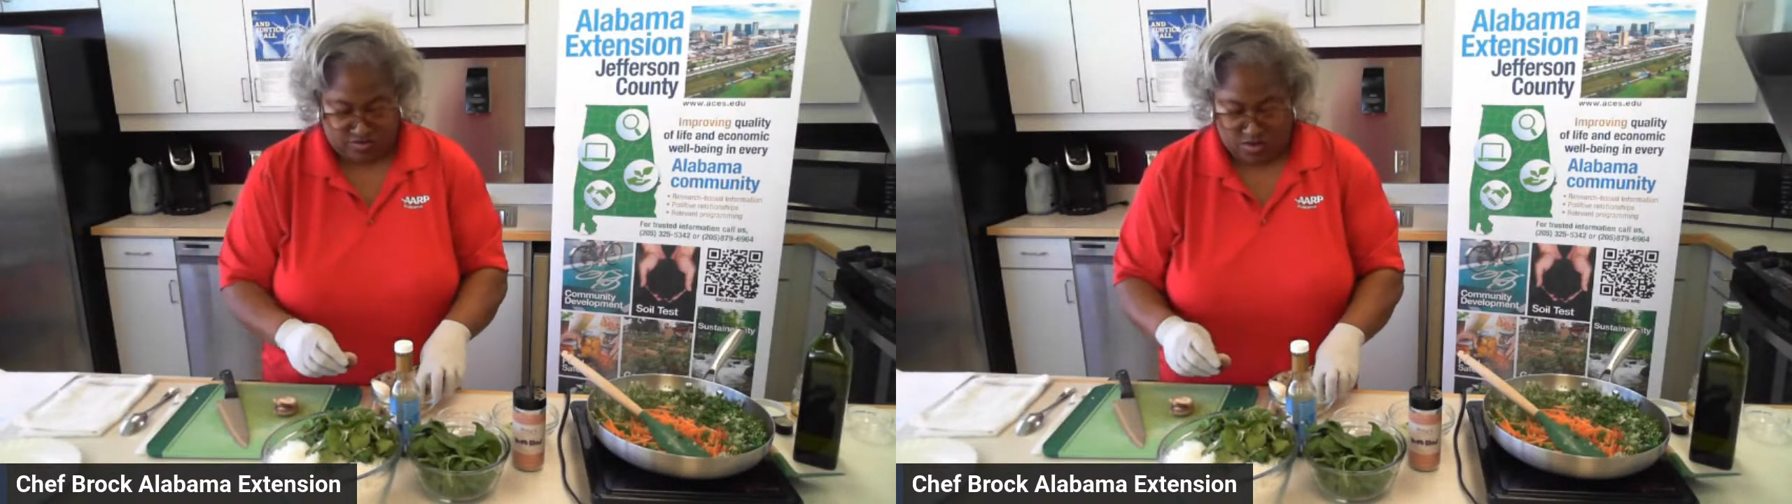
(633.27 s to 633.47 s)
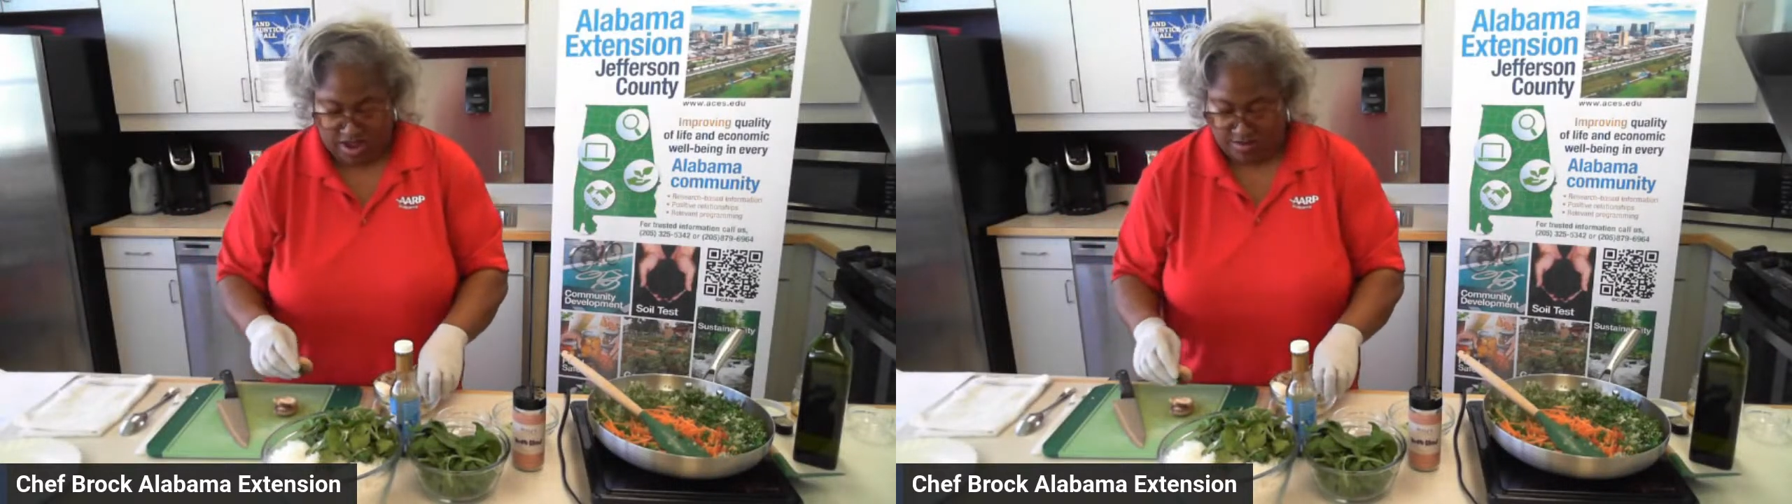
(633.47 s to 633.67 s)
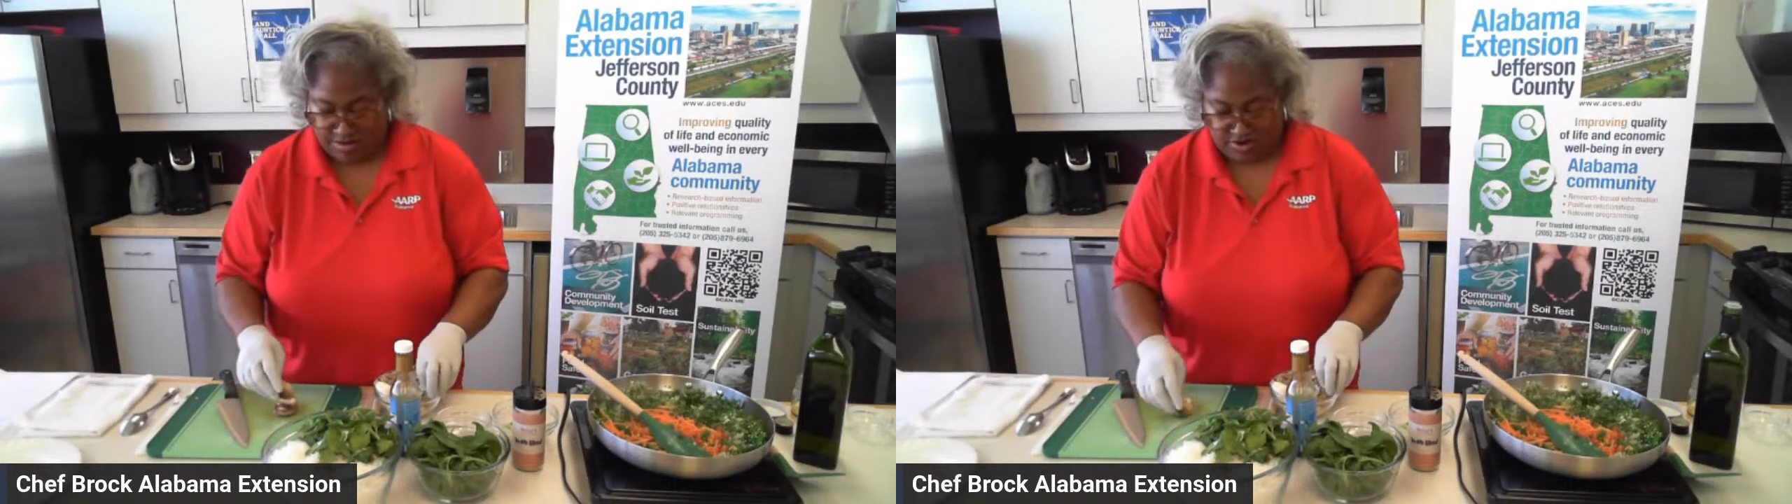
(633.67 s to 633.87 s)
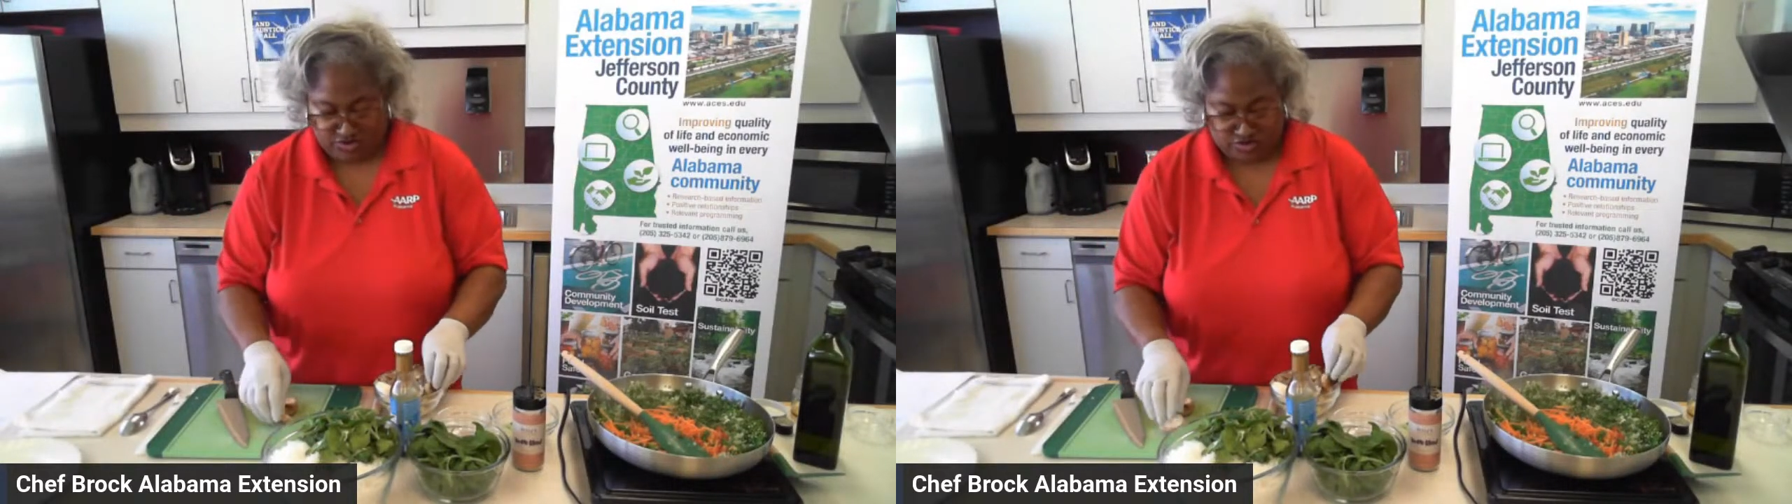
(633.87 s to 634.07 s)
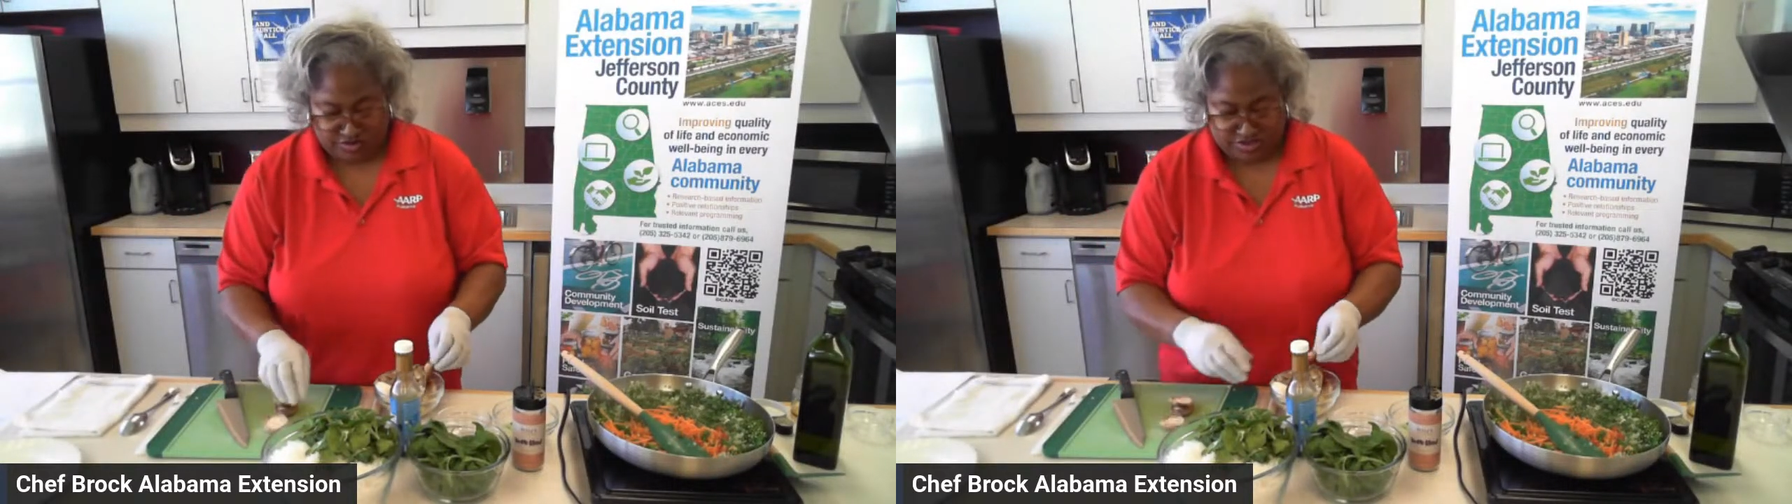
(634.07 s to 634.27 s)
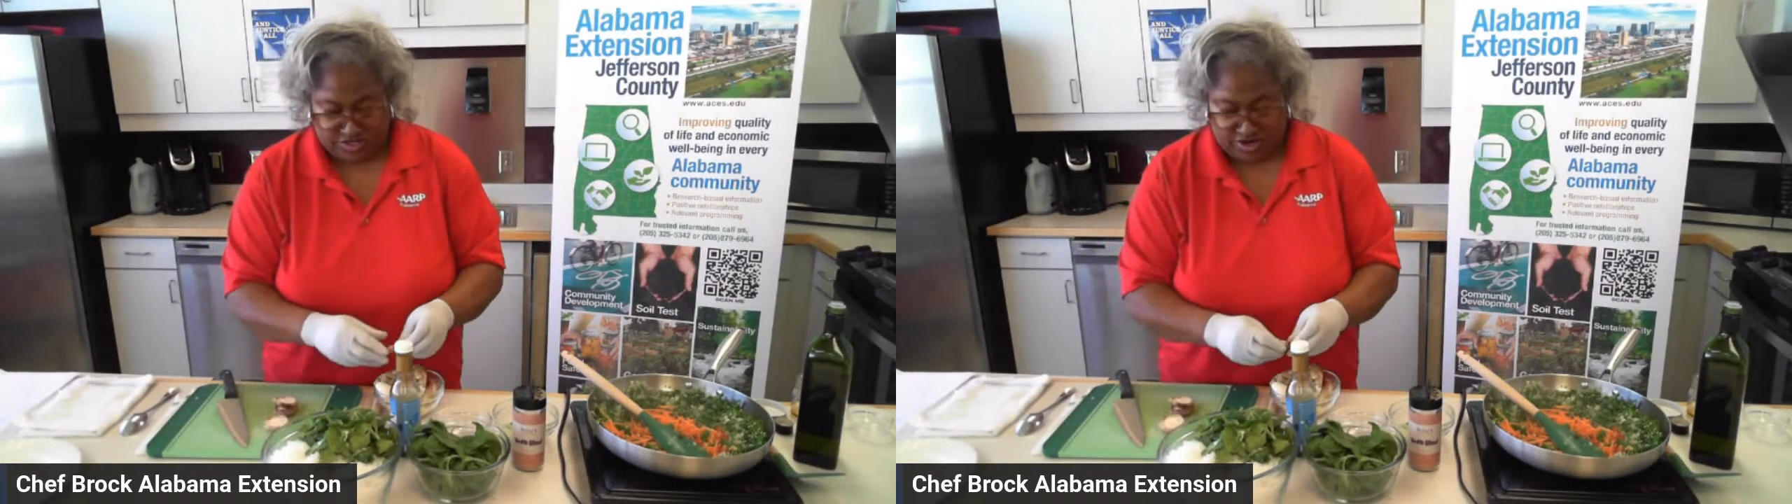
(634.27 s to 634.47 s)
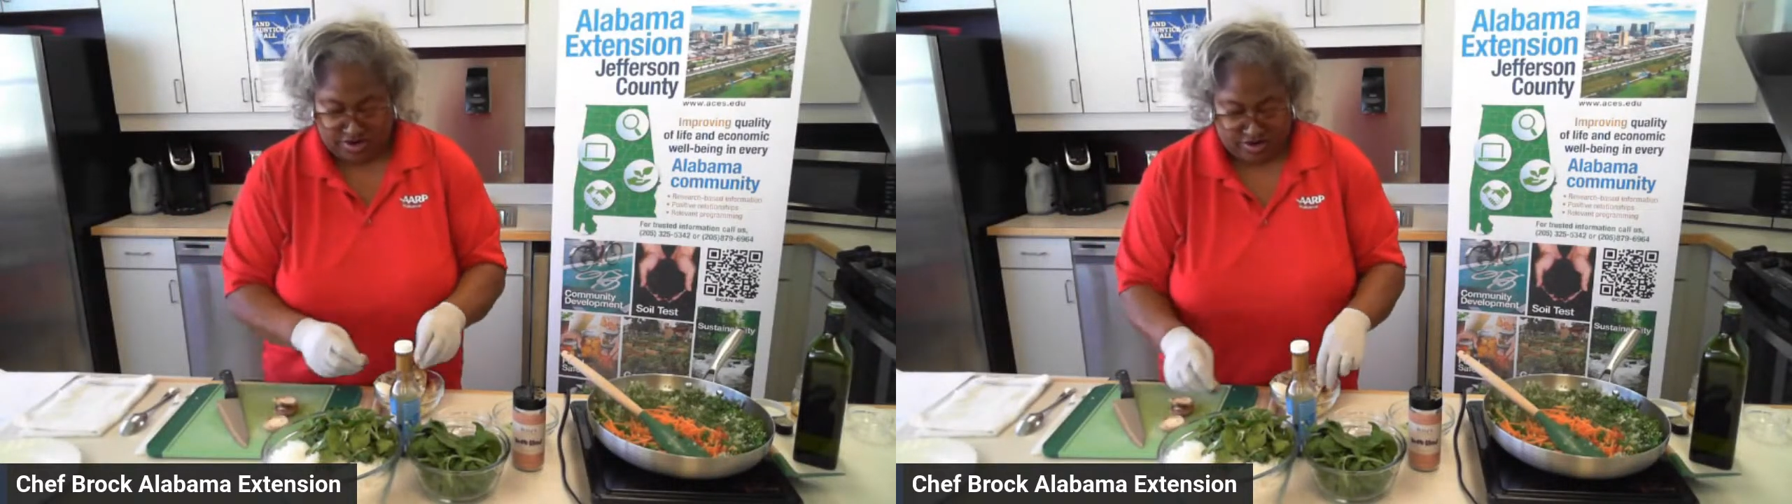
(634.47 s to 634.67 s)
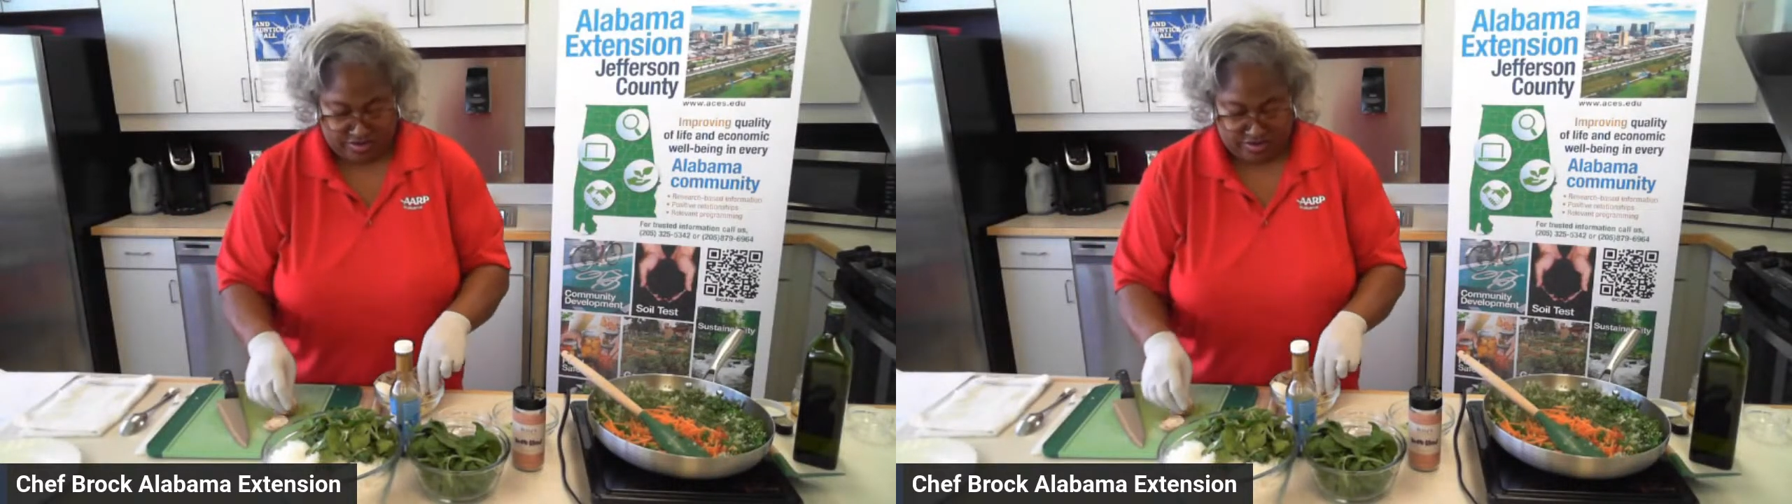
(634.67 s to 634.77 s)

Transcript: wild mushrooms here.